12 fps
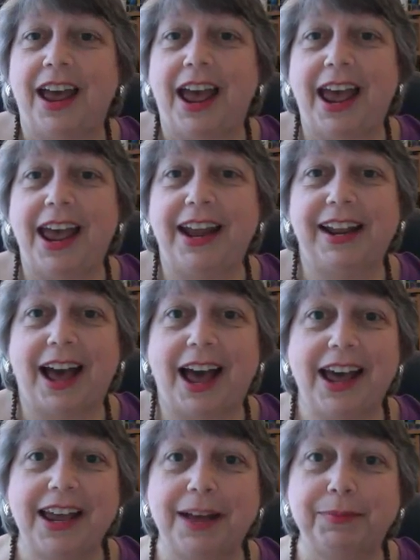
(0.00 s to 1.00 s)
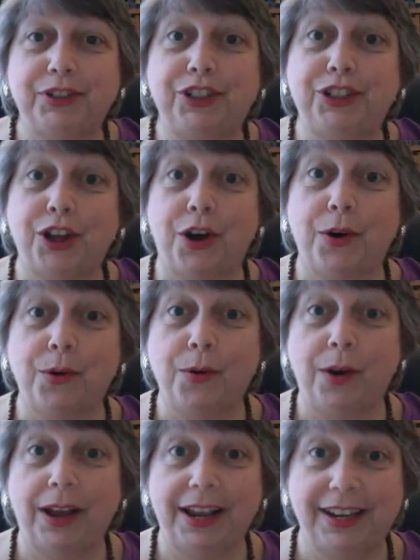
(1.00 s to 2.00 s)
and I am
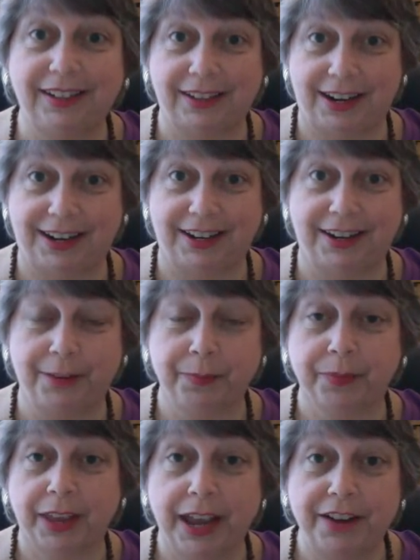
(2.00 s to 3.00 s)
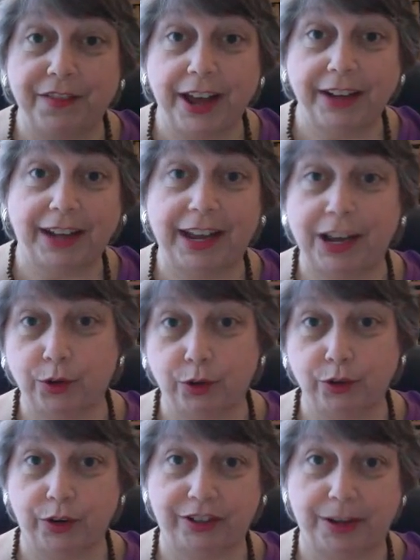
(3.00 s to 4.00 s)
so excited. In fact, I got all
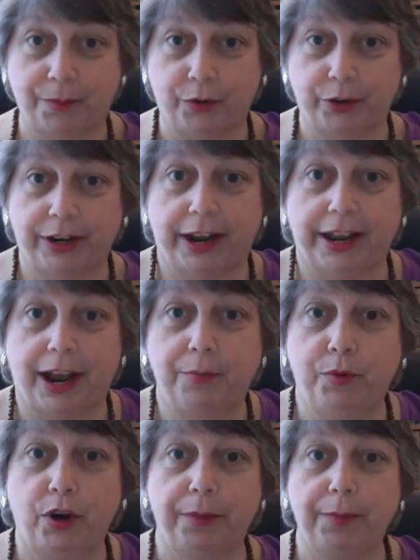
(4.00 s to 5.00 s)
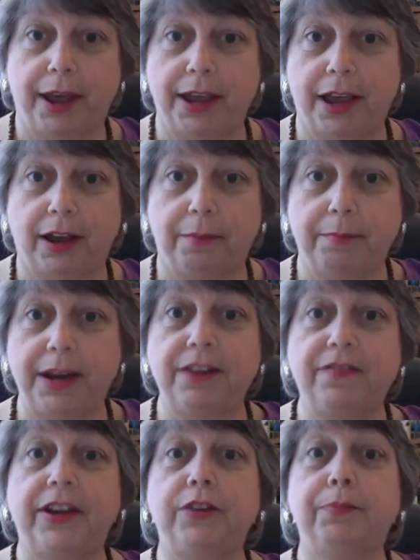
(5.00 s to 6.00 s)
dressed up for you today. I'm wearing my main
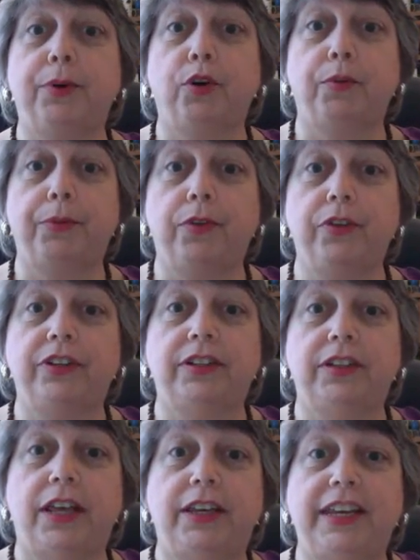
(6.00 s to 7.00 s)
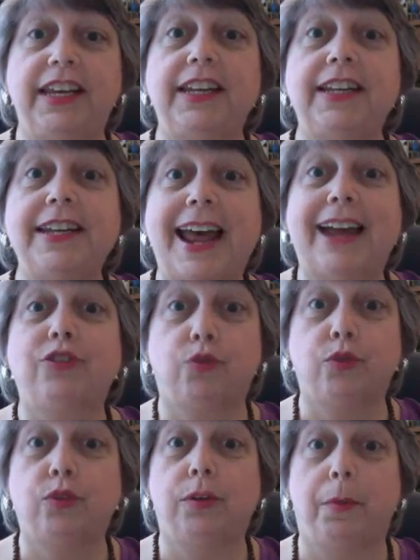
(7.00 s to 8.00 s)
event purple. This is a Kid
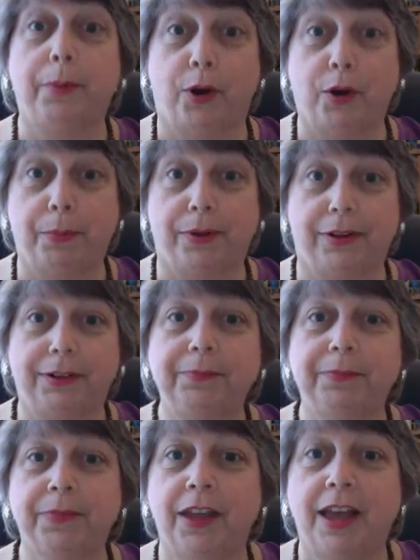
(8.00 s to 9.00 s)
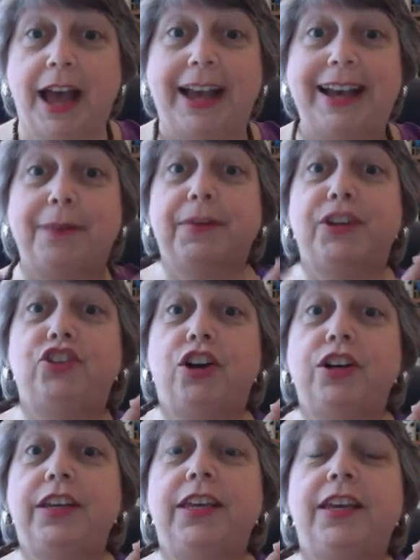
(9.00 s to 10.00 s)
Natural purple. I got my
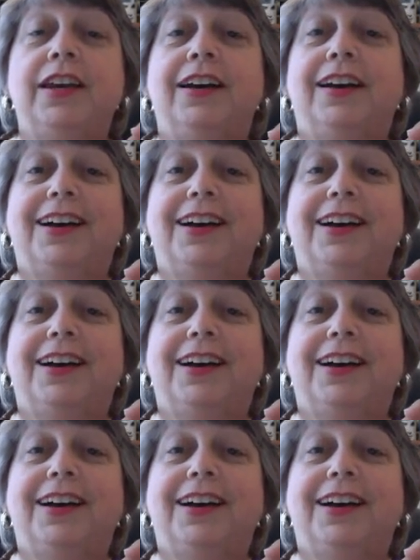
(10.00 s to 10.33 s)
chunky